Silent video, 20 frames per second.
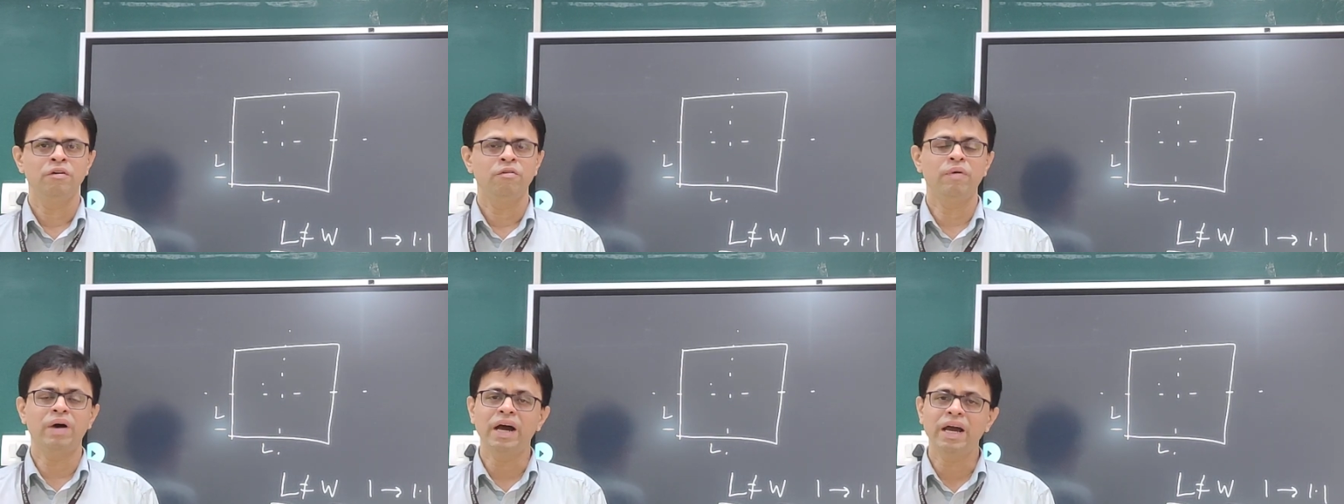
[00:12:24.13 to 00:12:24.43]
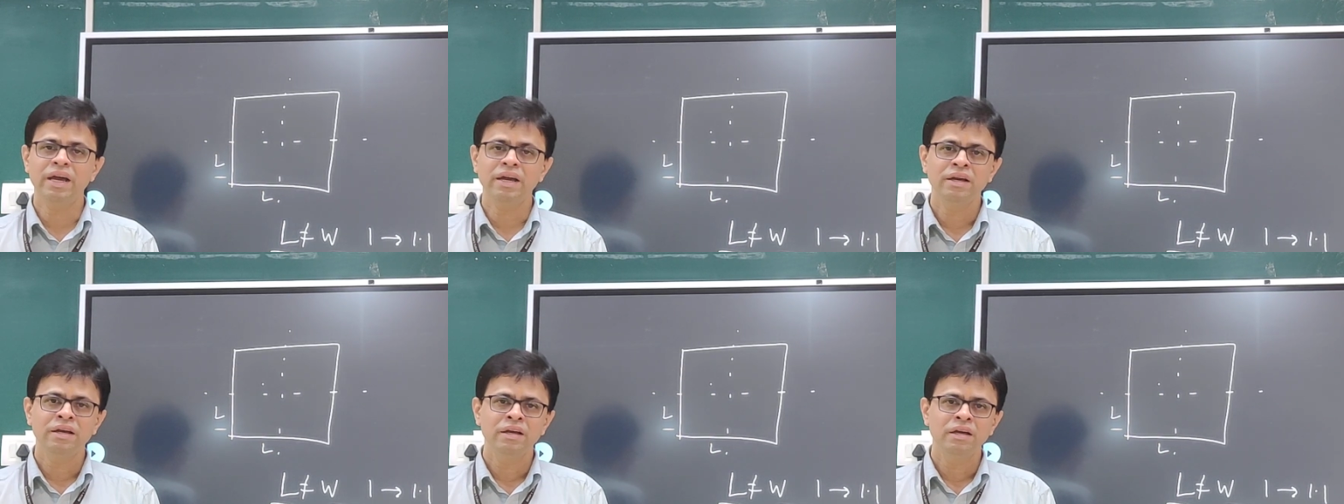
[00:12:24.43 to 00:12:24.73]

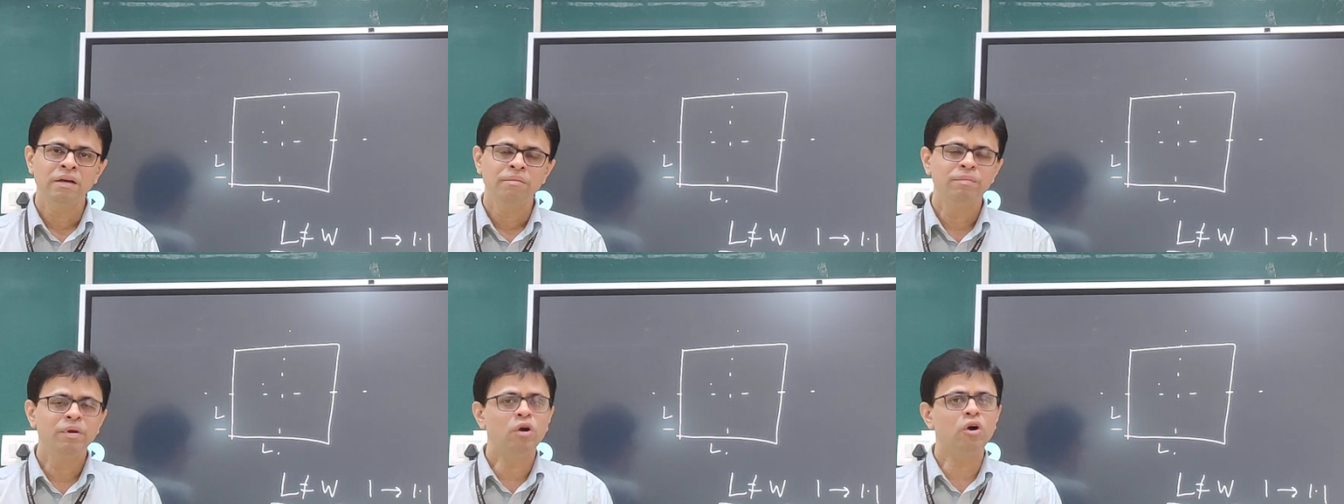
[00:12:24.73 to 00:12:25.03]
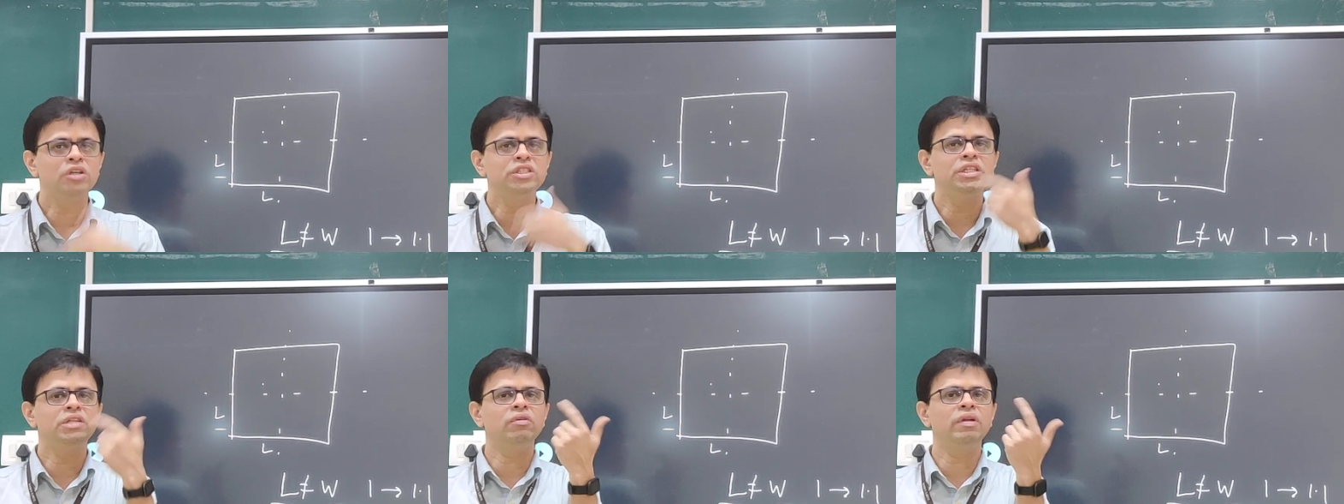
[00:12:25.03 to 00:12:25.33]
Why?
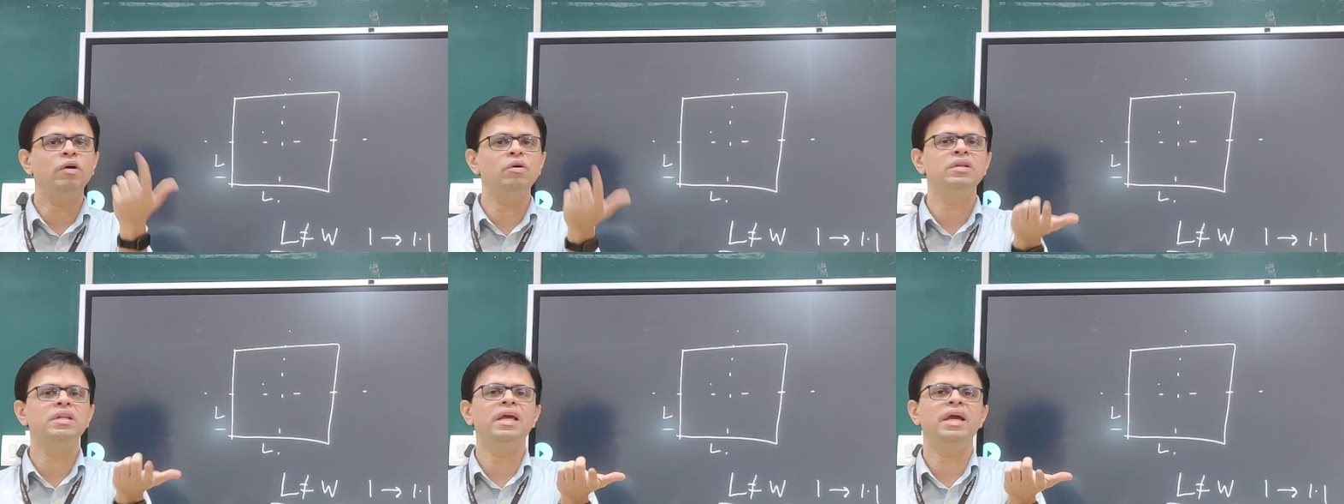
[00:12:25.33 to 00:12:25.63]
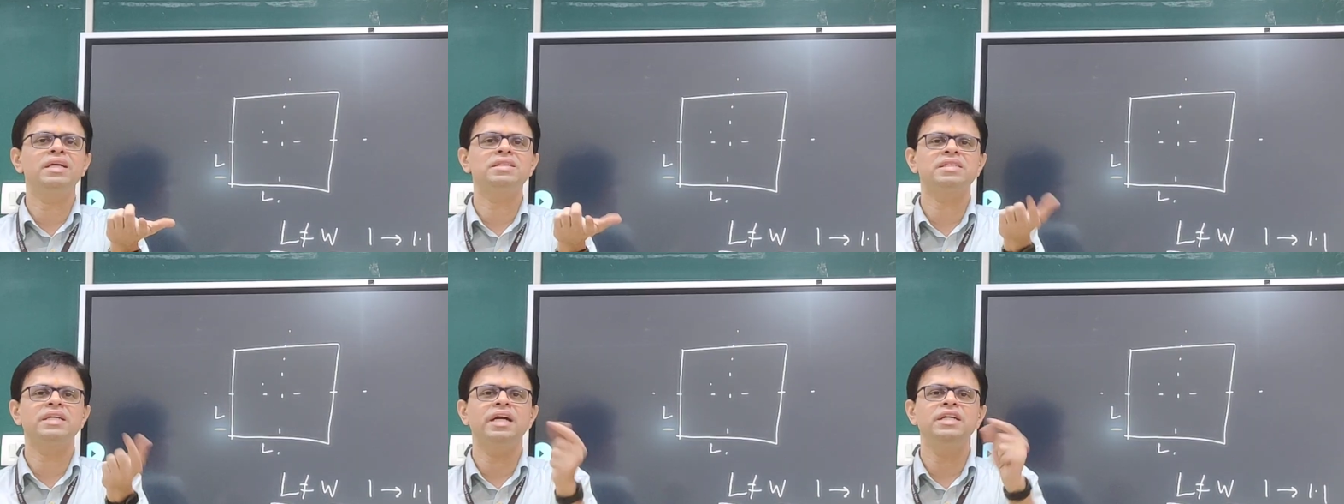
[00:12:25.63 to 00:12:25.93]
Because it will only
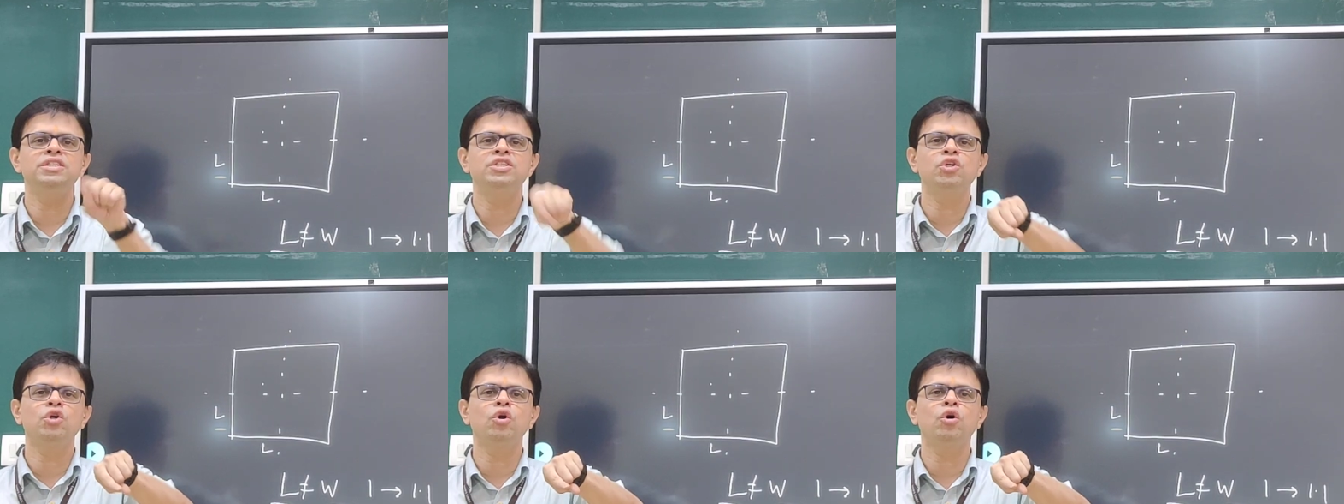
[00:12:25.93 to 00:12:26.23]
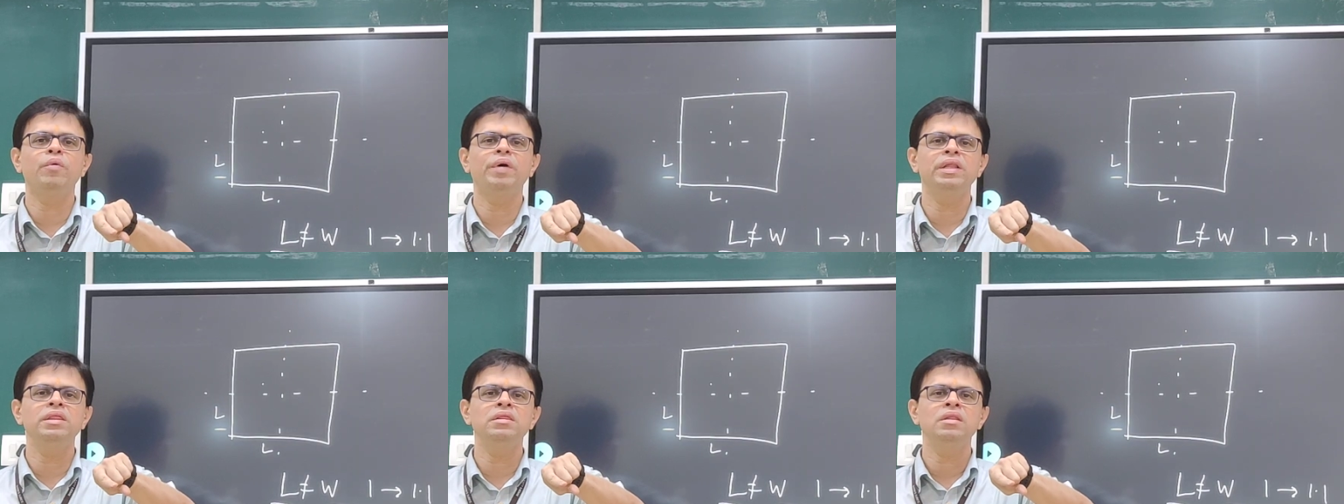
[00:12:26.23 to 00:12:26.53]
excite
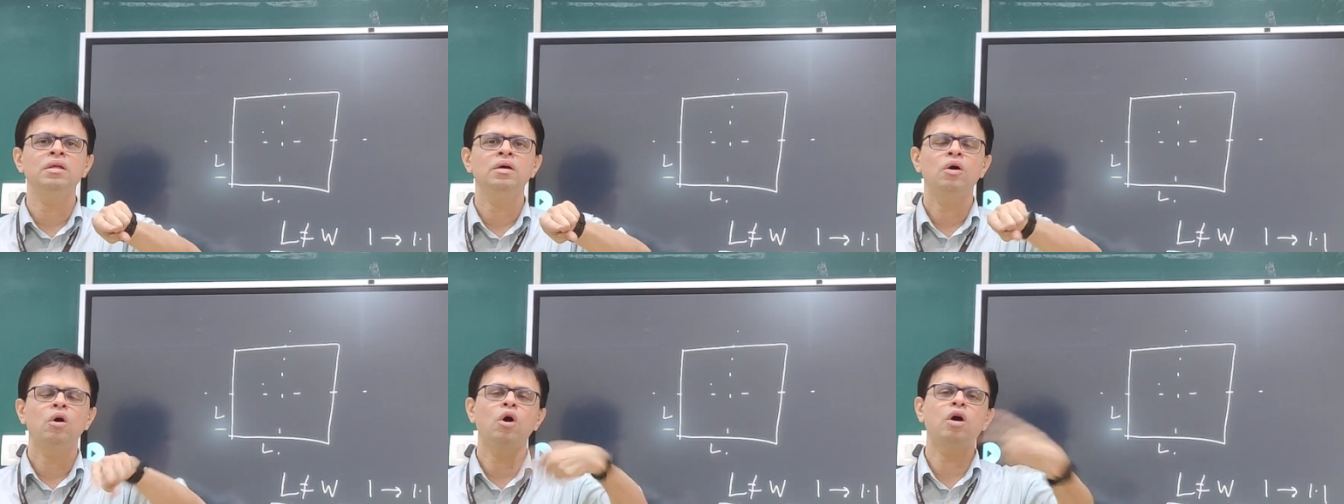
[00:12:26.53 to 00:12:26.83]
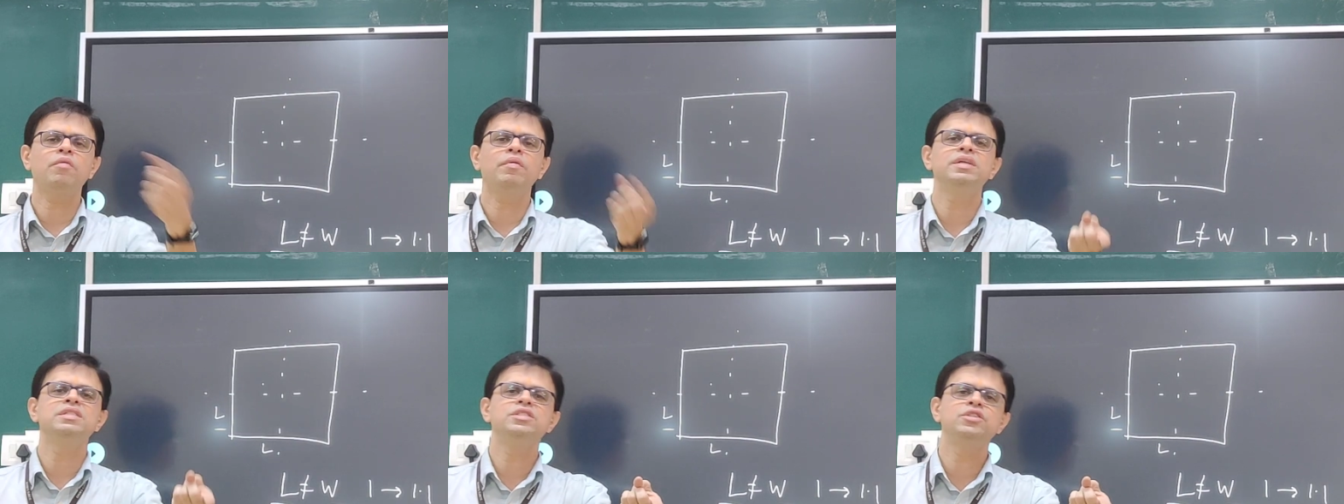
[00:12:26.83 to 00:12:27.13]
01
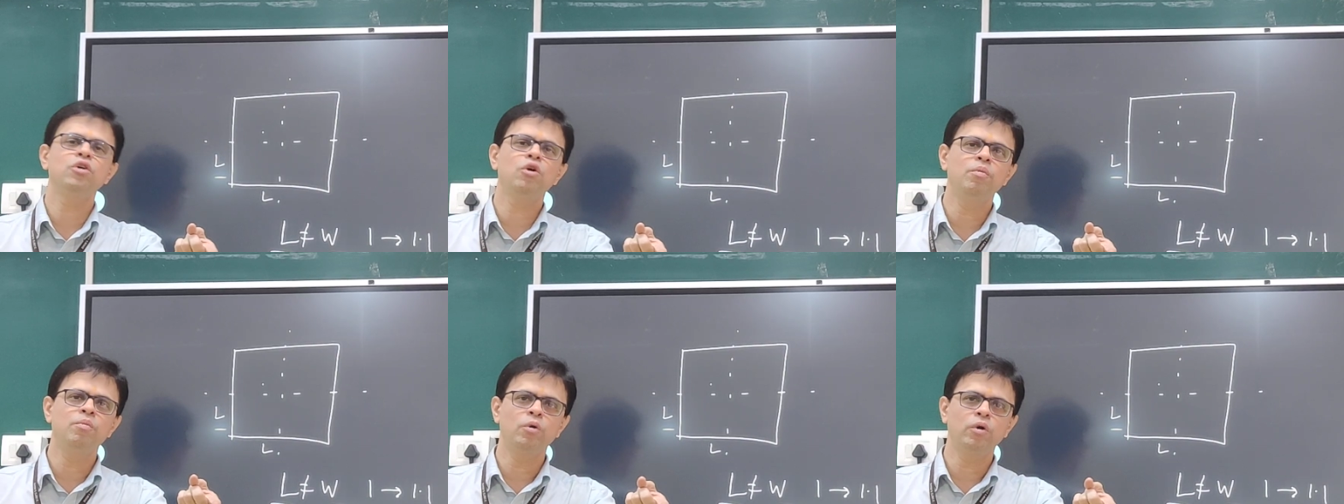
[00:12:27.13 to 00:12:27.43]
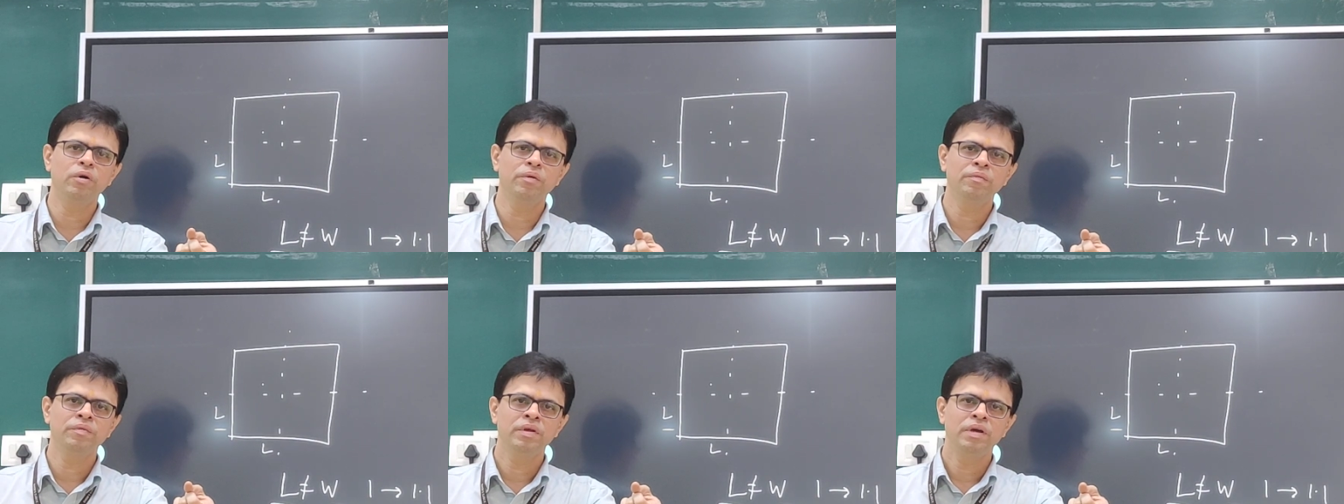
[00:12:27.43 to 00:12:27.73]
or 10
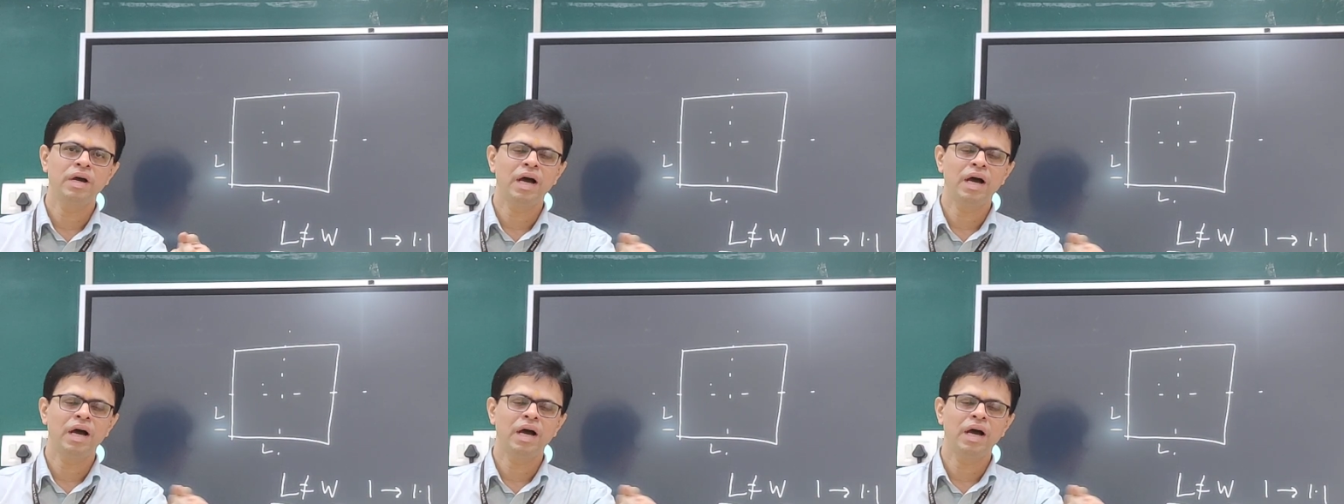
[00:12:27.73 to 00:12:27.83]
mode.